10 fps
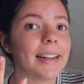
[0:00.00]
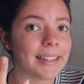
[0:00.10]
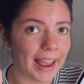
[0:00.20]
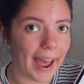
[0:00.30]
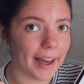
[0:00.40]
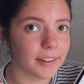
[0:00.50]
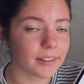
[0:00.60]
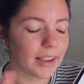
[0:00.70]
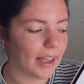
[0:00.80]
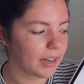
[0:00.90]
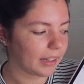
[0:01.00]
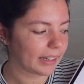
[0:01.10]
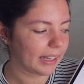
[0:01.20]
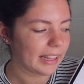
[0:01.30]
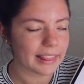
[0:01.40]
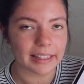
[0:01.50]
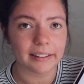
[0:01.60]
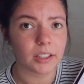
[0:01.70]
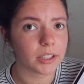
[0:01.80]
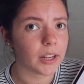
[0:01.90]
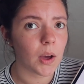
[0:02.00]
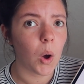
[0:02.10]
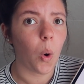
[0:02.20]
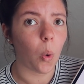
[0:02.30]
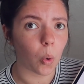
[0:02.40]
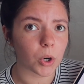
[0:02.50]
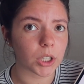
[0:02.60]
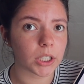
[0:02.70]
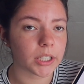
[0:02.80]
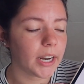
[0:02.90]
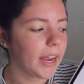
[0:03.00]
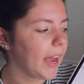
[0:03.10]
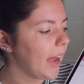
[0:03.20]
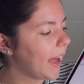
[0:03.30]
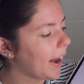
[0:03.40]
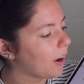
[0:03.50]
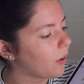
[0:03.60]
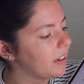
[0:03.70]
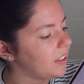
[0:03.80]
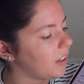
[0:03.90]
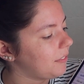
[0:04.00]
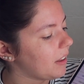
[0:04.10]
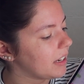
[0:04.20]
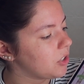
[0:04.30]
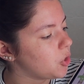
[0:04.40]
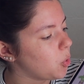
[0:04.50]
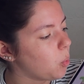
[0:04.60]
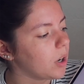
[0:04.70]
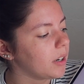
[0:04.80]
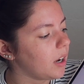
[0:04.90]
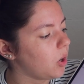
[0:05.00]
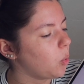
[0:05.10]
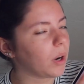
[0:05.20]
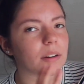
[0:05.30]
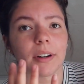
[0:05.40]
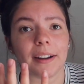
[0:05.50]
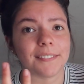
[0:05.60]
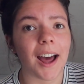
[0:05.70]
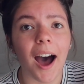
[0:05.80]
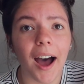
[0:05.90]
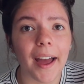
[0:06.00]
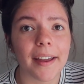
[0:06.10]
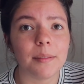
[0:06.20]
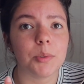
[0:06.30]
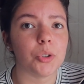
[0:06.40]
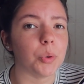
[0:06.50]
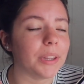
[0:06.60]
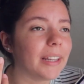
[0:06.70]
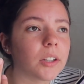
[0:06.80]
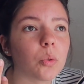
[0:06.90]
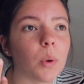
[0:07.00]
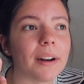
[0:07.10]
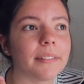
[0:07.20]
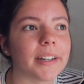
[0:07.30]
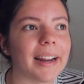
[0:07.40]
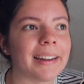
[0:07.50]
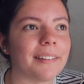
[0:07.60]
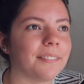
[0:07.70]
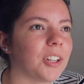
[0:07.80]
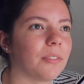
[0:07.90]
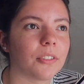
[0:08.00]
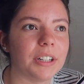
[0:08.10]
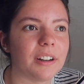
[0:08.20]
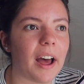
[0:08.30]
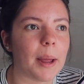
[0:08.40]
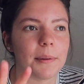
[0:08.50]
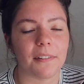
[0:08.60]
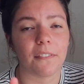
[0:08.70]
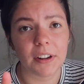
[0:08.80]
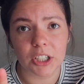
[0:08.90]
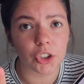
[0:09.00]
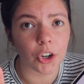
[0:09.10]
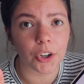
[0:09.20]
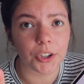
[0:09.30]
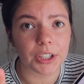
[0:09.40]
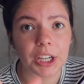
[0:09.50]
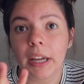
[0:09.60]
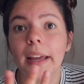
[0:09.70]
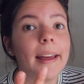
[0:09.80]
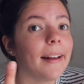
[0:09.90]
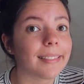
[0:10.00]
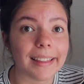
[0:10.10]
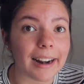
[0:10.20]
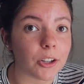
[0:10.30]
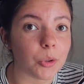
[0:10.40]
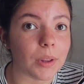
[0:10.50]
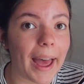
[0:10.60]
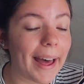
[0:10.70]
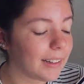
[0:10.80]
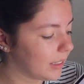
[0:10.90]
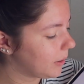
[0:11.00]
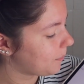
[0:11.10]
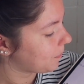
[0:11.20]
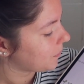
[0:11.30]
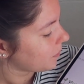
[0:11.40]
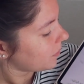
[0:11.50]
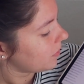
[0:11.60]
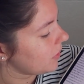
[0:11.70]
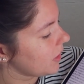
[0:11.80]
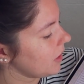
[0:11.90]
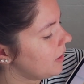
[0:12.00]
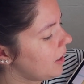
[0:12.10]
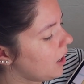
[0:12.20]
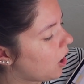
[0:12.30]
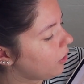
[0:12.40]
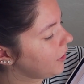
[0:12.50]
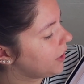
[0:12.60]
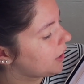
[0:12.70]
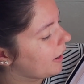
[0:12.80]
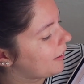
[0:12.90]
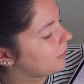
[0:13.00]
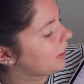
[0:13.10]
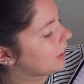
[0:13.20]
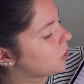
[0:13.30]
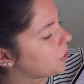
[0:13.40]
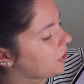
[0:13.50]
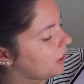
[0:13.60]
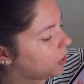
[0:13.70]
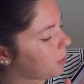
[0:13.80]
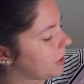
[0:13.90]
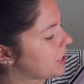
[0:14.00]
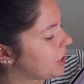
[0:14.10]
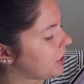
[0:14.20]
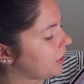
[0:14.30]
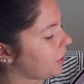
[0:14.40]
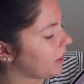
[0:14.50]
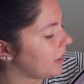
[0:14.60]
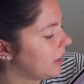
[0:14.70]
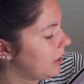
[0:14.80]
task and like in this order. And I write stuff like do a workout whenever I have time, do this whenever I have some free time. If I finish early, then I'll do that. Over here I have like goals and inspiration. So like